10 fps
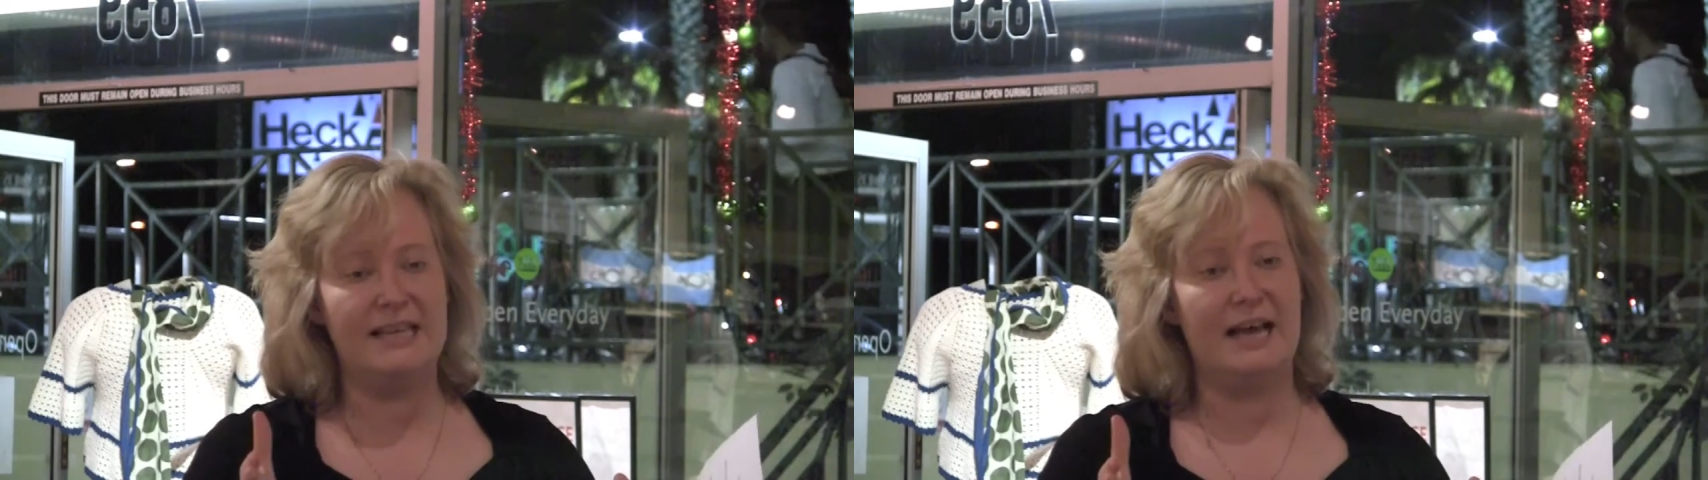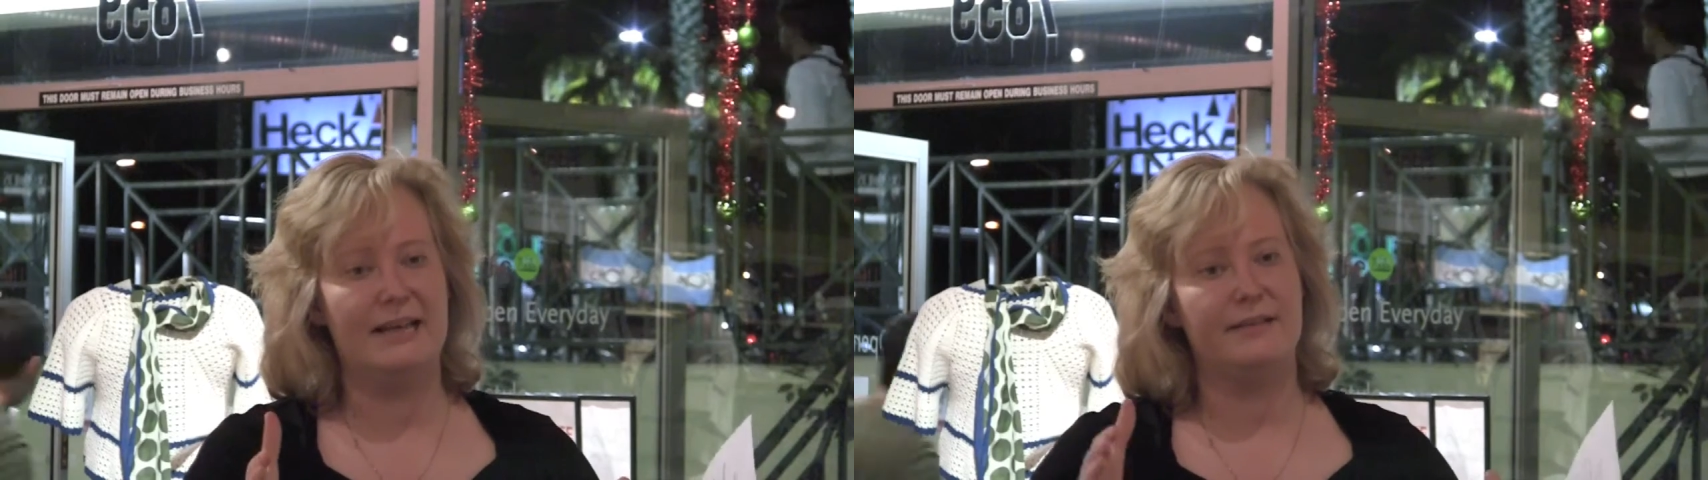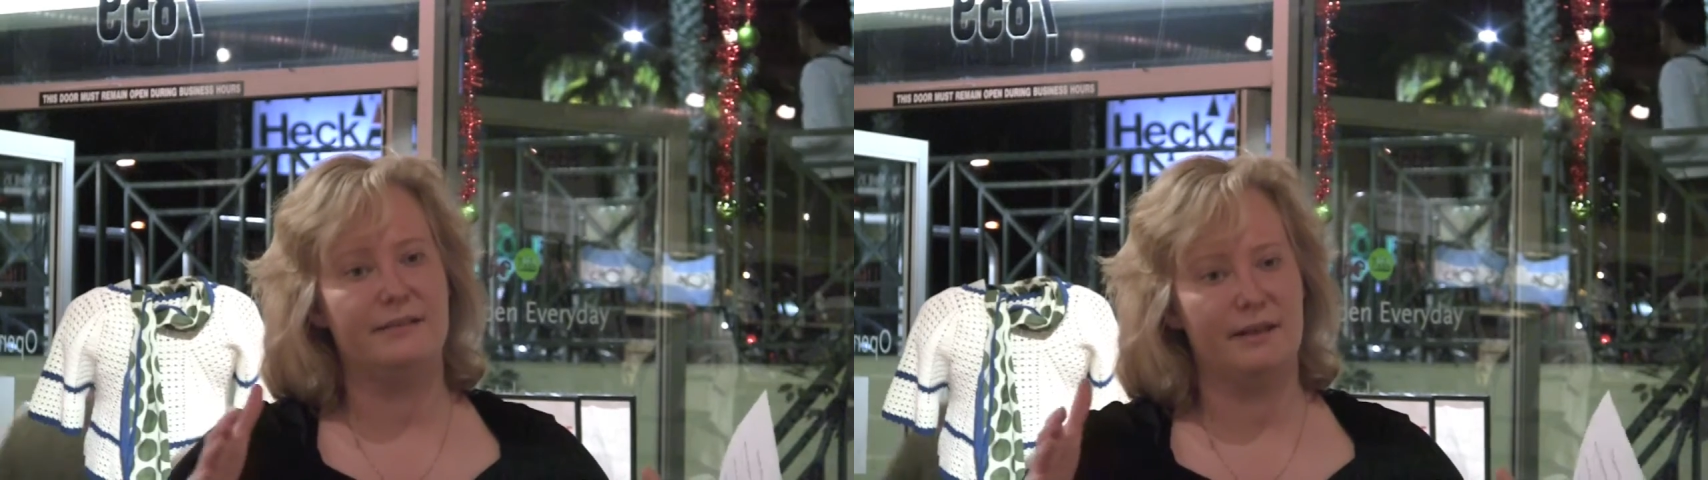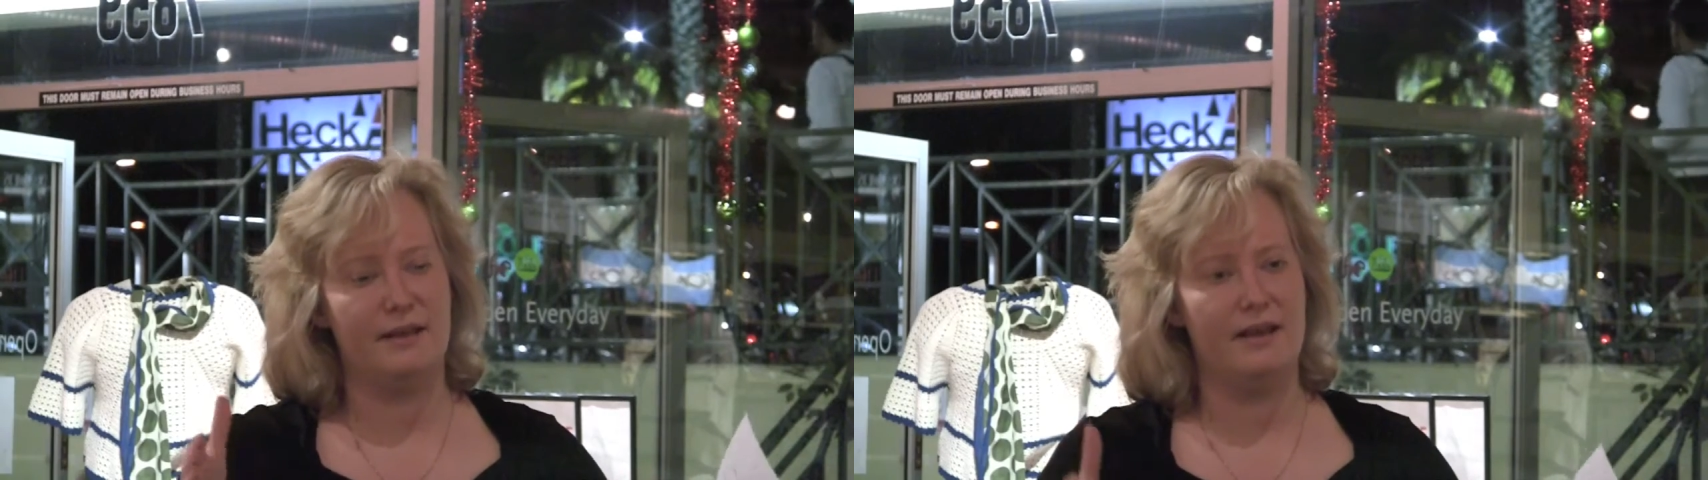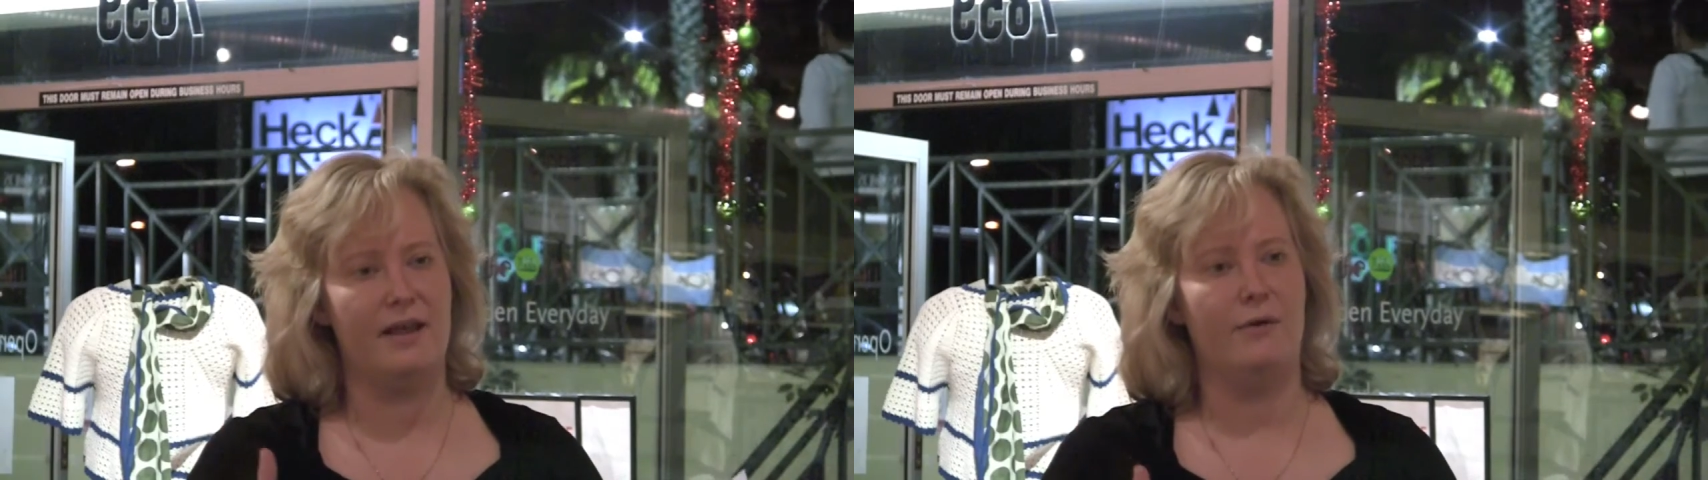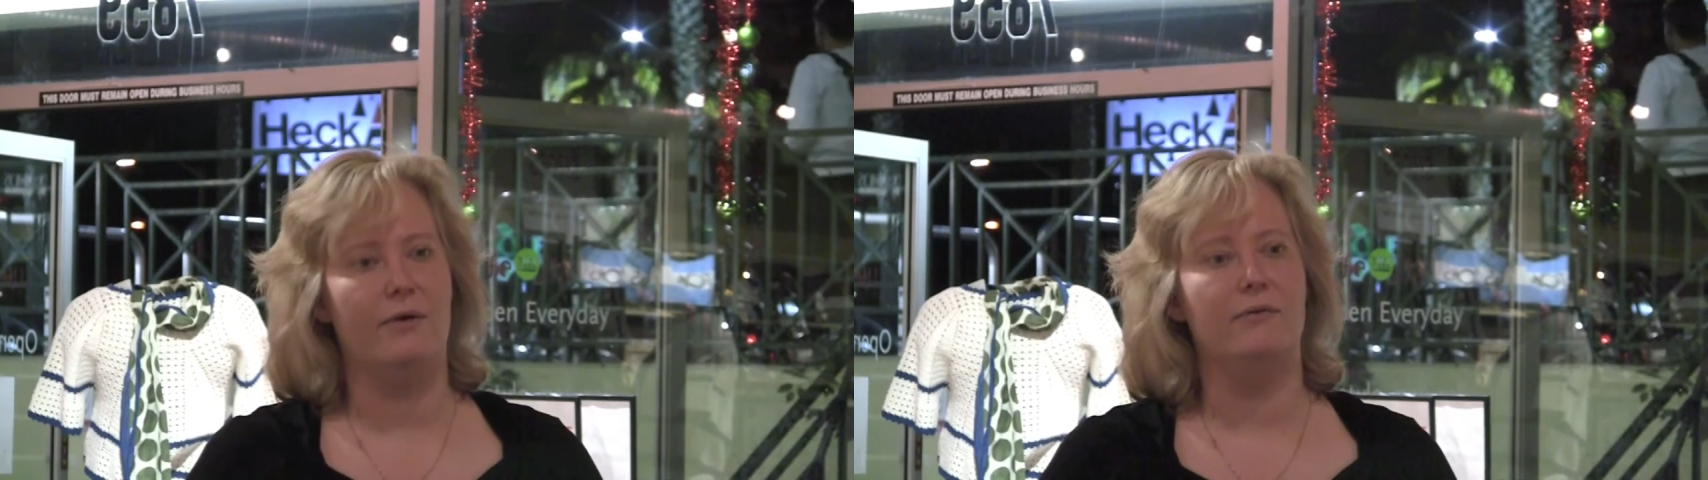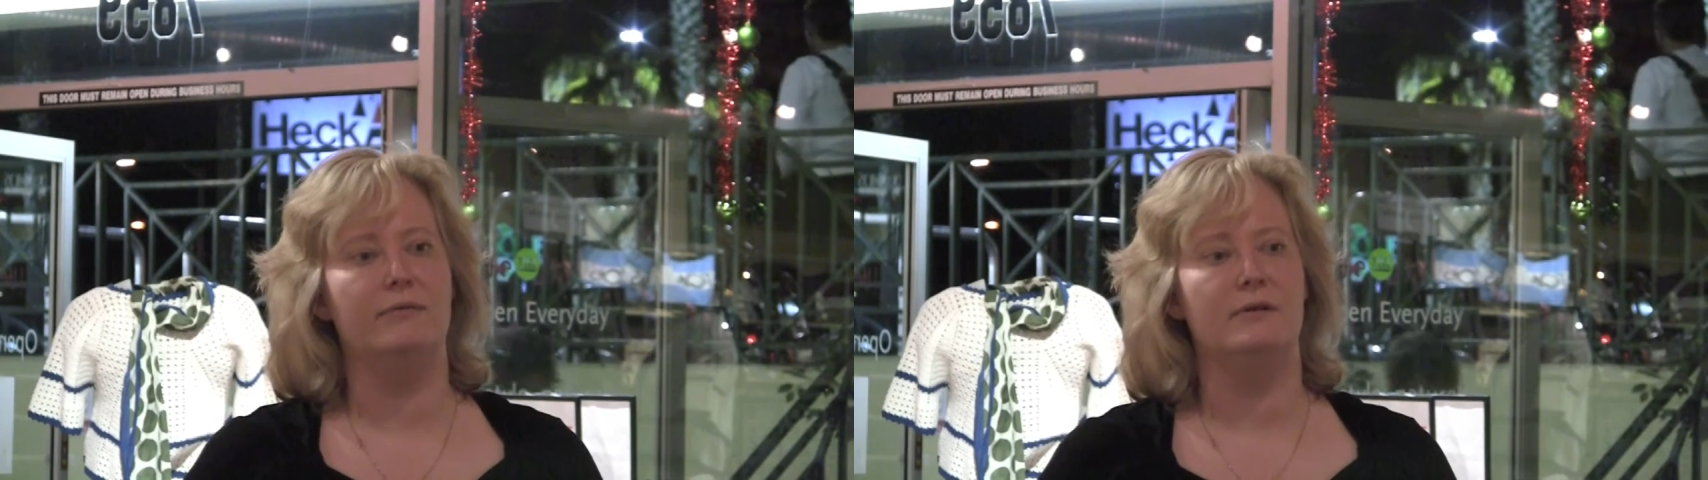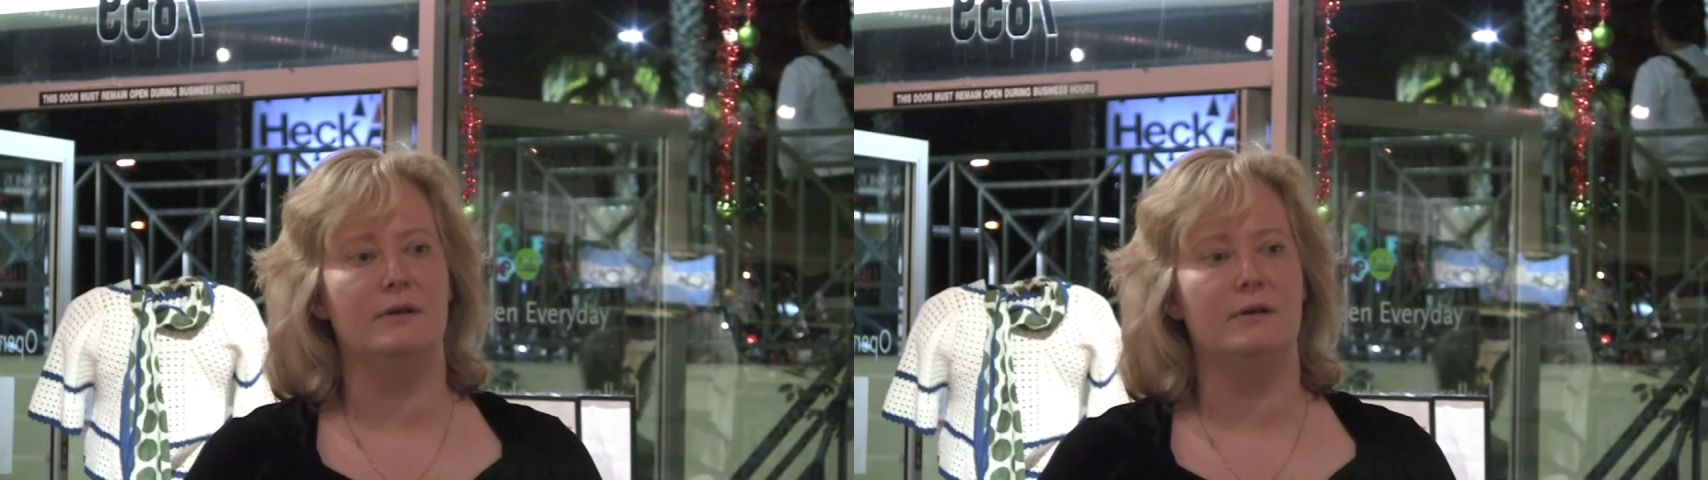tight and narrow,